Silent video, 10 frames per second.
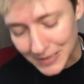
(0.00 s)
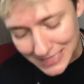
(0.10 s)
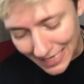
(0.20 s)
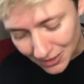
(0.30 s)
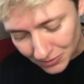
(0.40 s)
is
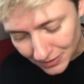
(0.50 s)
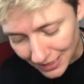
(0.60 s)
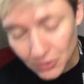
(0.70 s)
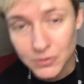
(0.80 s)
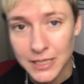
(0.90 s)

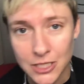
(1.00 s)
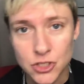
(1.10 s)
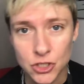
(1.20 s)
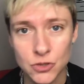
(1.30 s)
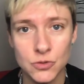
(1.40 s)
I don't
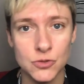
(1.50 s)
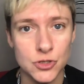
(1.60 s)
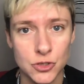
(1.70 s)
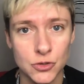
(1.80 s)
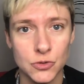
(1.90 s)
need you
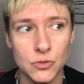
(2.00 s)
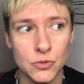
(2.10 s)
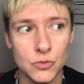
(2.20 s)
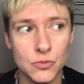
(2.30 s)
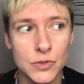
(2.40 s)
to
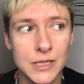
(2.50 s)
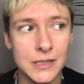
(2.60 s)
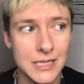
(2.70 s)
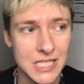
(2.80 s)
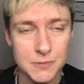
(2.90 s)

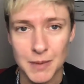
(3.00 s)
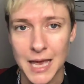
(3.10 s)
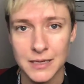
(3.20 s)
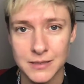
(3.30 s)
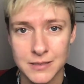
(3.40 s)
really
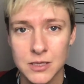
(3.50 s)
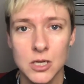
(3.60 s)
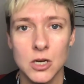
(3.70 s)
spend